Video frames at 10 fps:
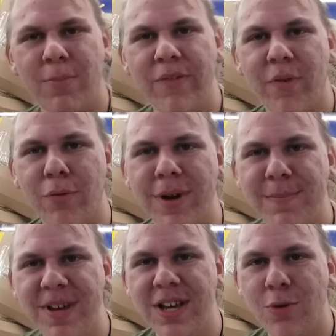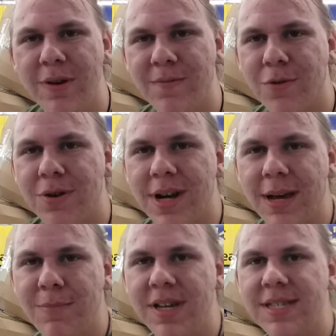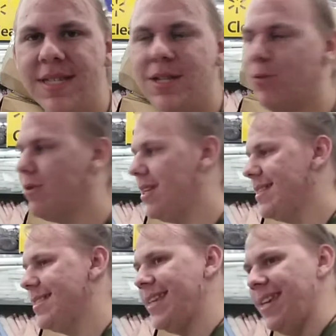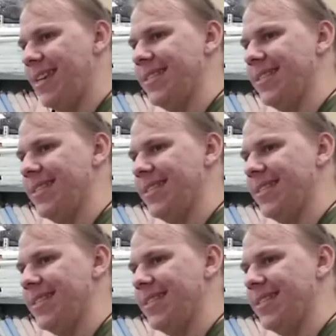we've already been going for 9 minutes and 20 seconds.